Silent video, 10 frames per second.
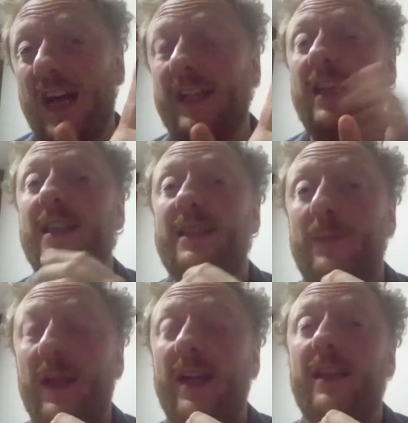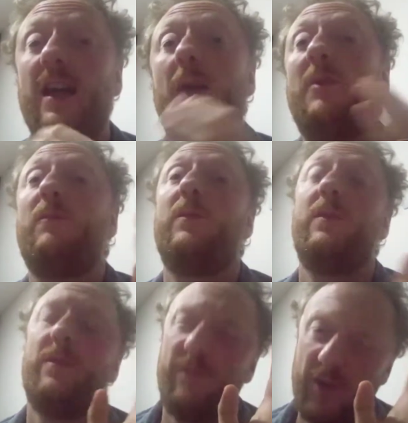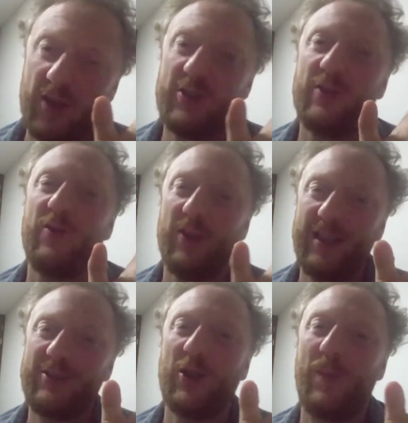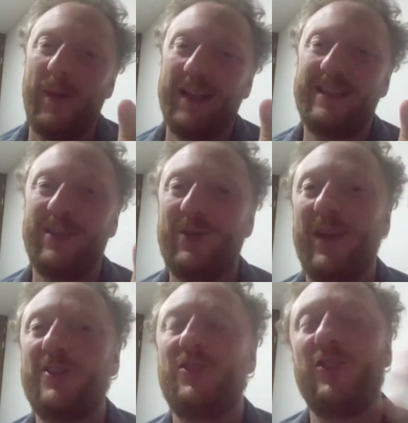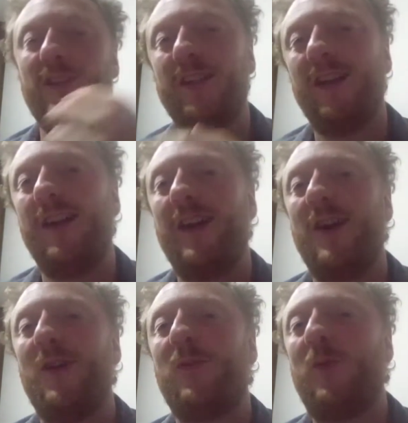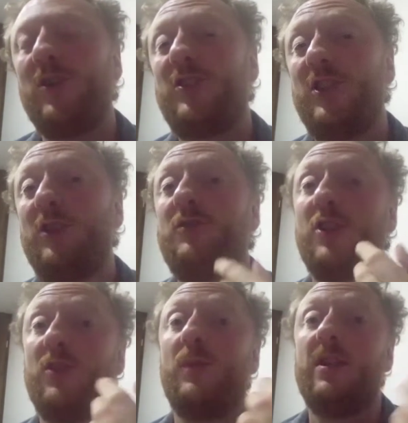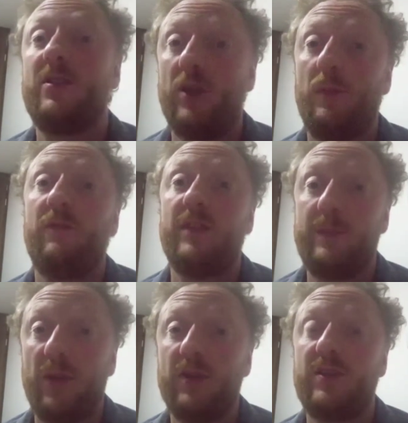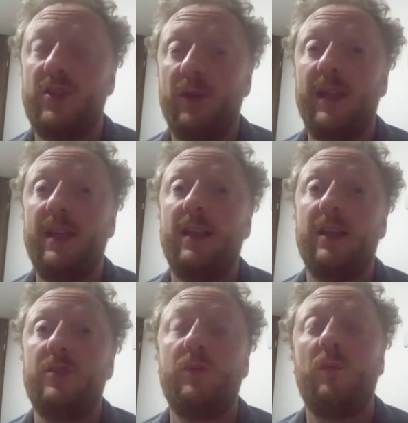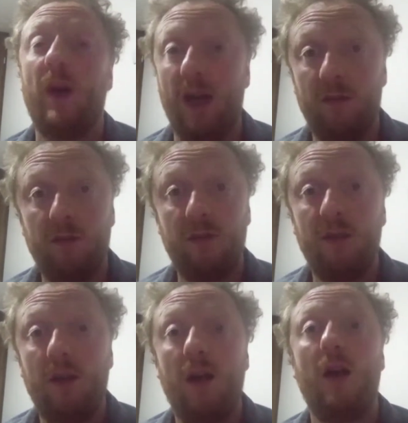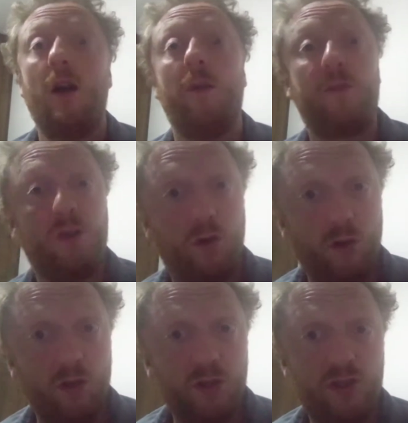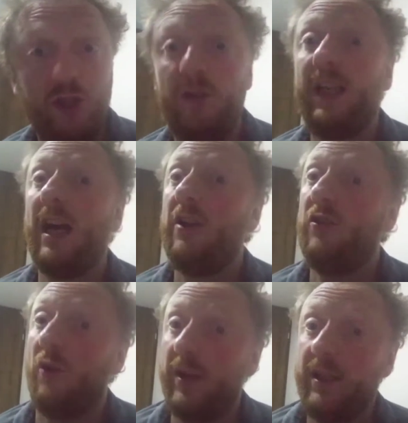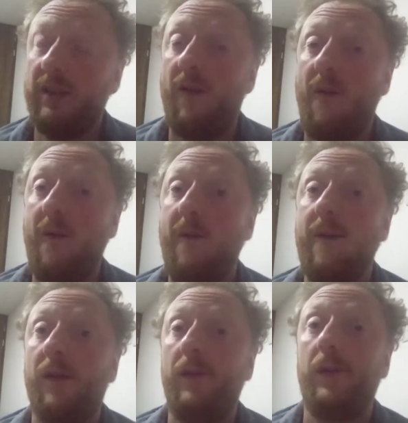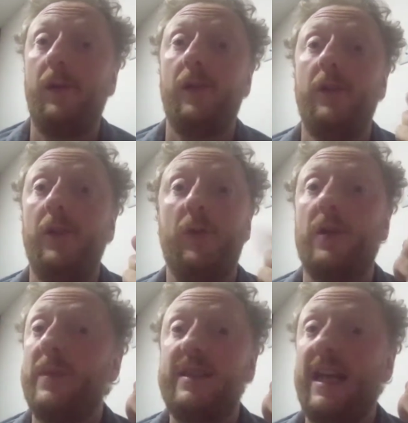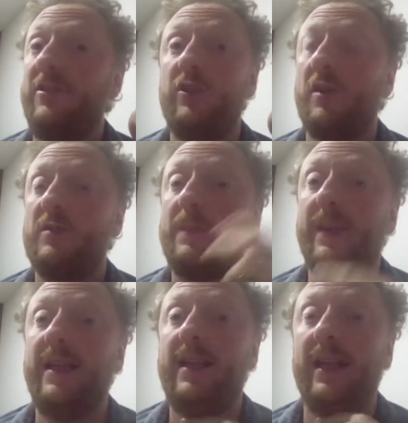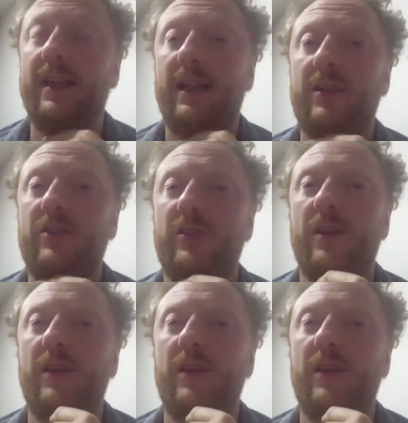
and I'll explain. I mean, first of all, let's go back to the question. What do you do when someone responds to you in English? Well, of course, you can get annoyed. You can pretend you don't speak English.